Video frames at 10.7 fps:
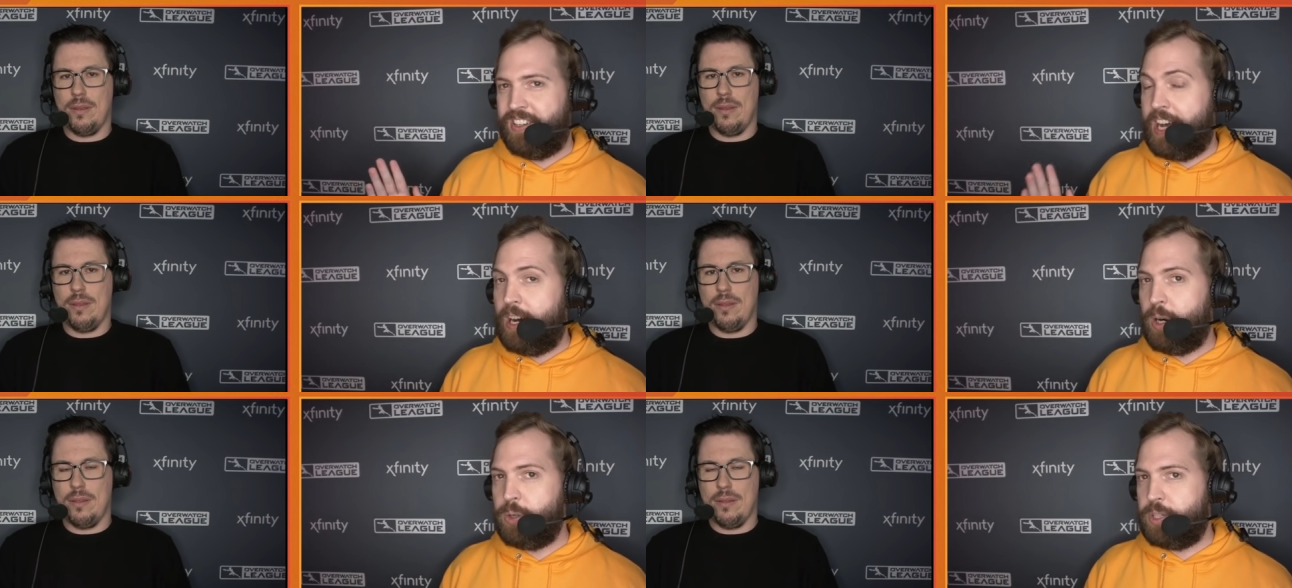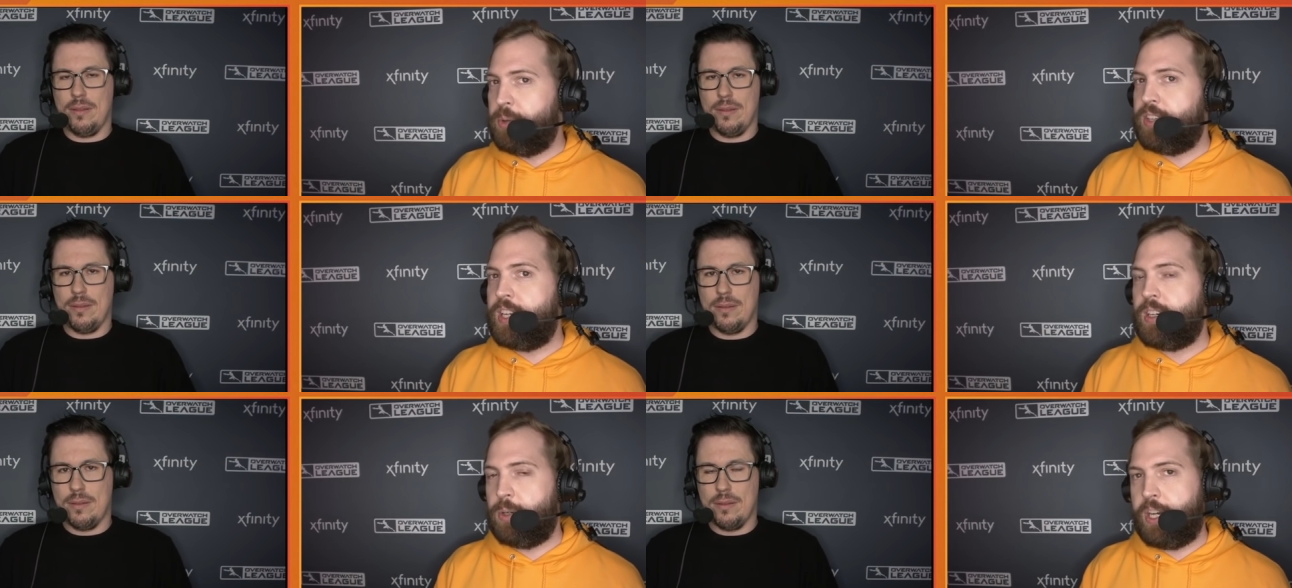Speaker 1: Now you would
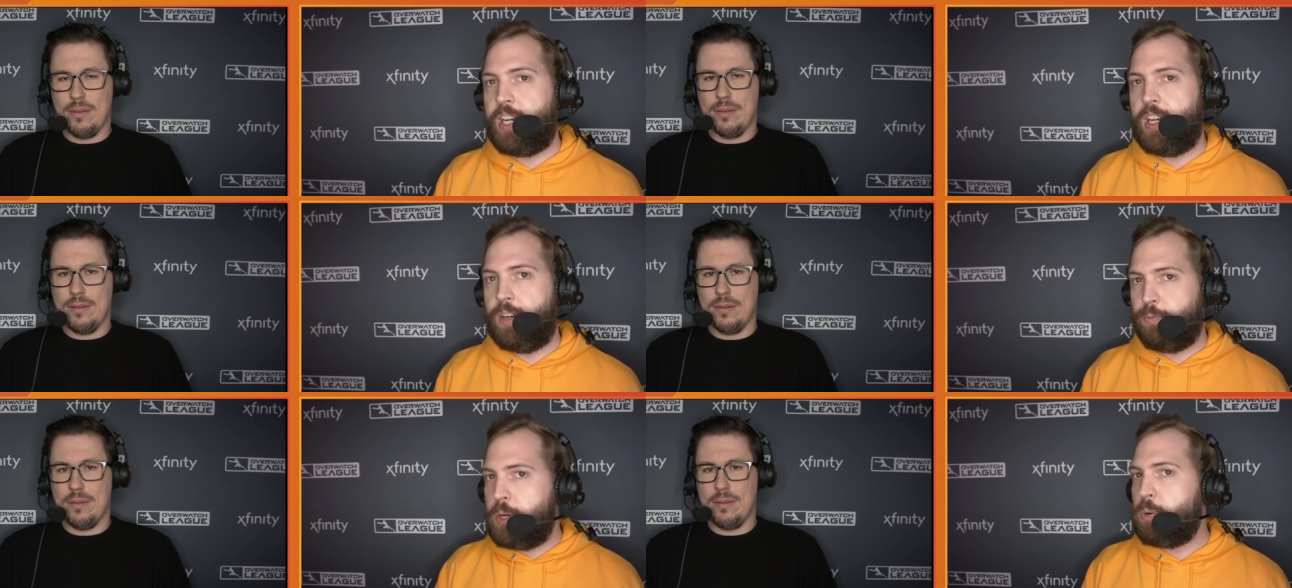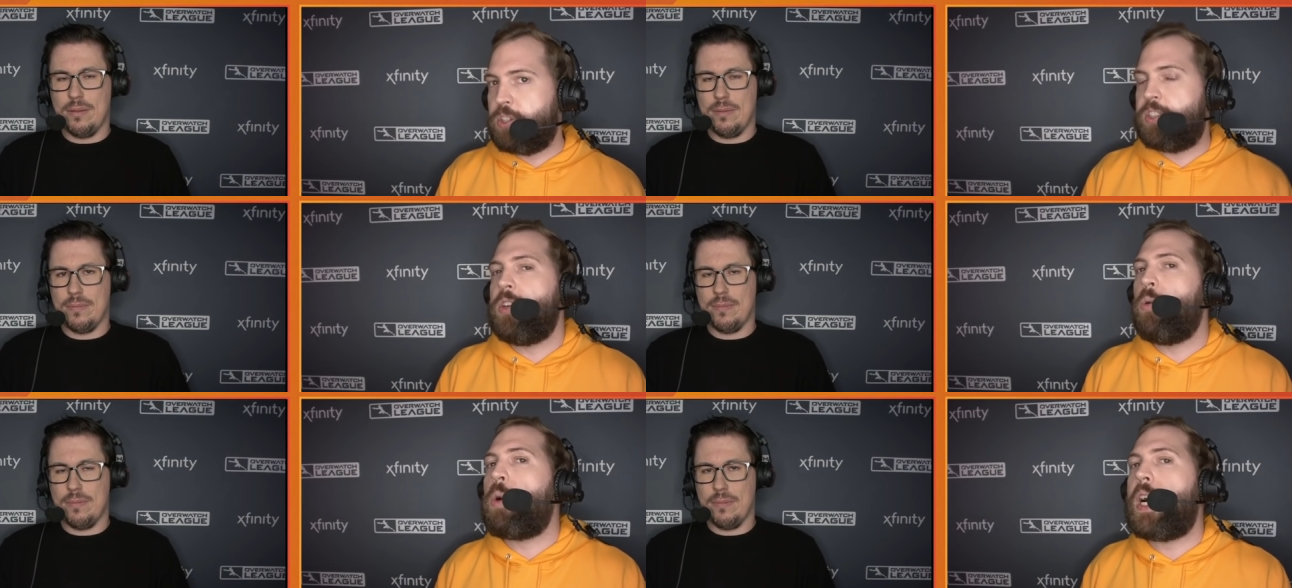think, okay, if we were
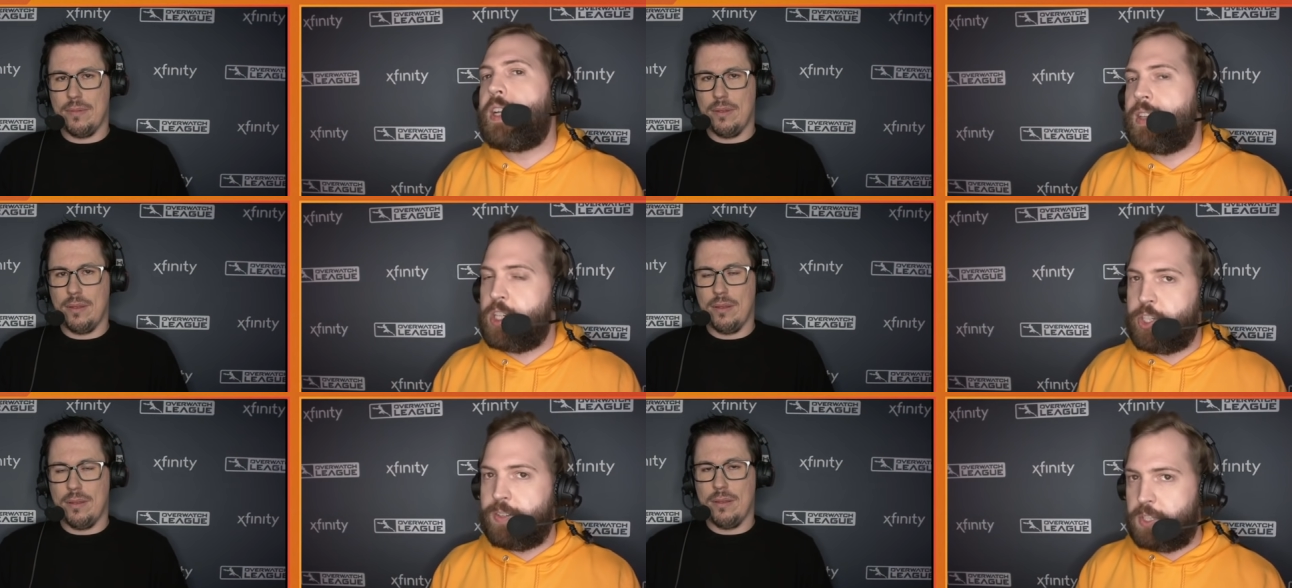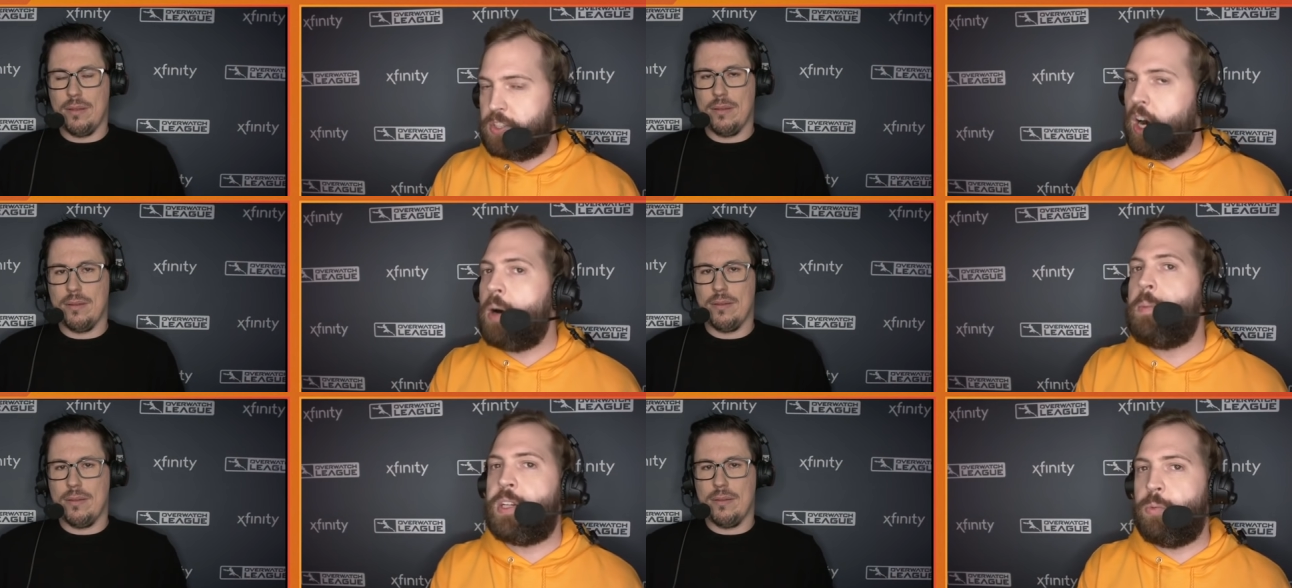still right, they should have a
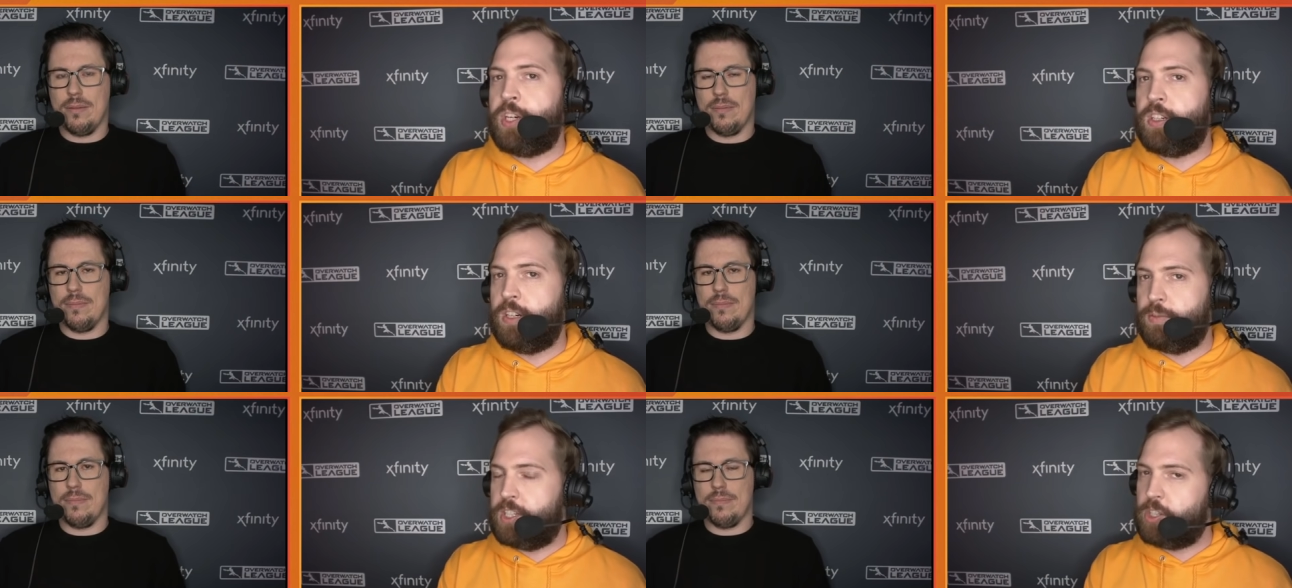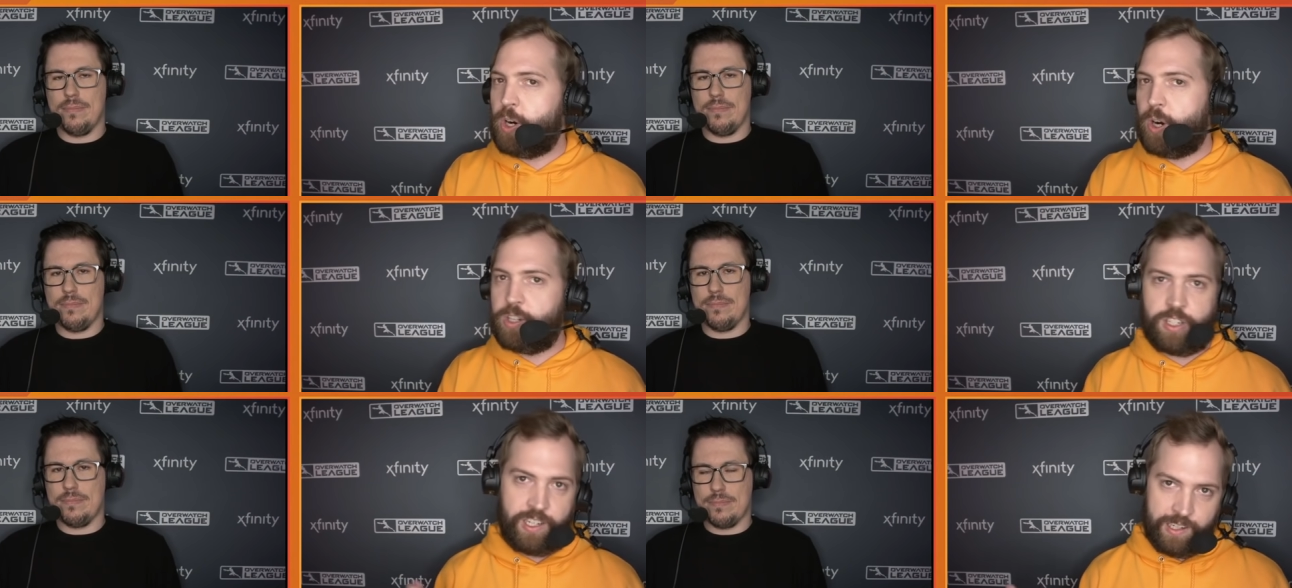dominant win over the
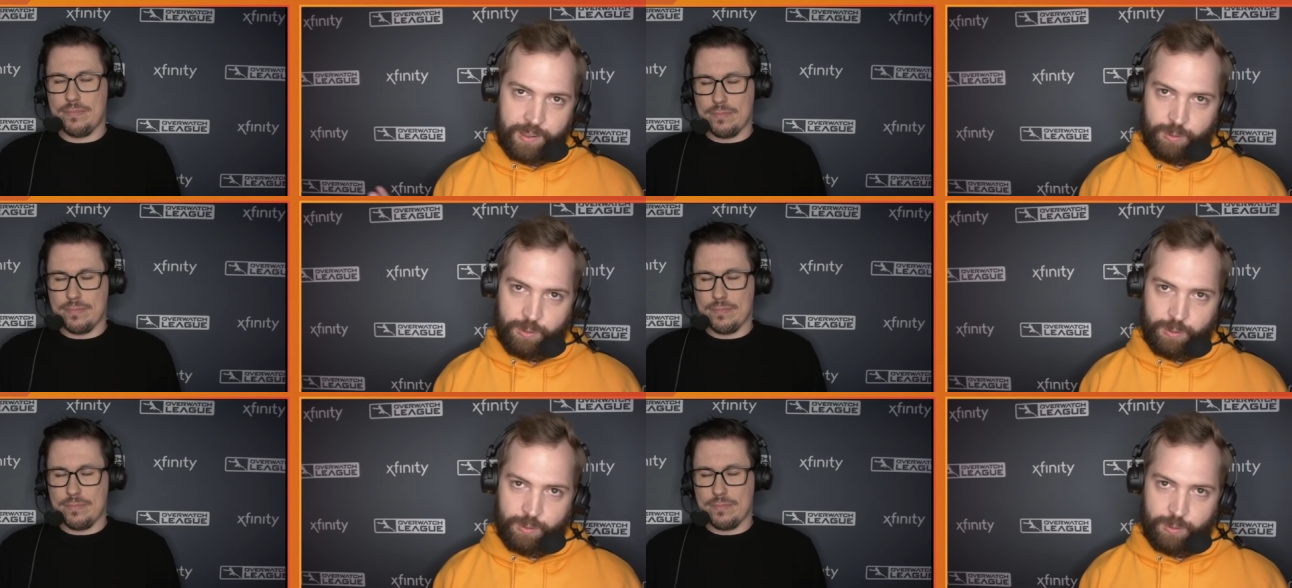Charge.